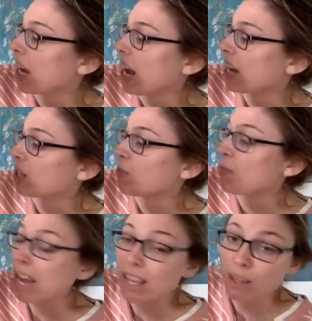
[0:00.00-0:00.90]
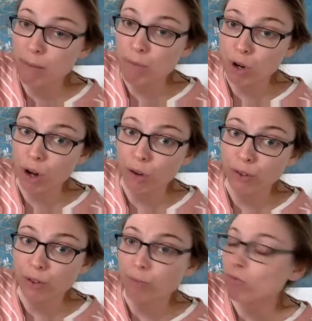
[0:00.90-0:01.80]
And to make them
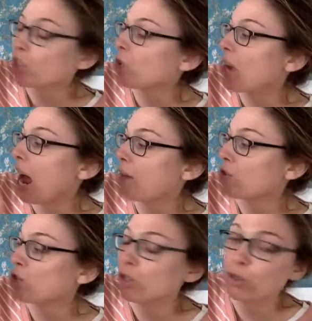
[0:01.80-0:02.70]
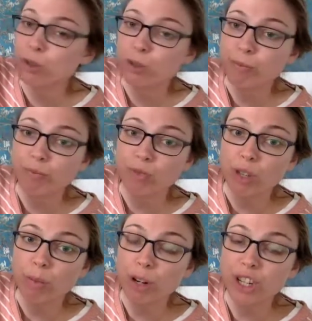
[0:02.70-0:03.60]
move, you'd have to
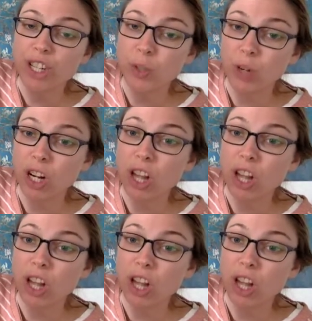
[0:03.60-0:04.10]
push this one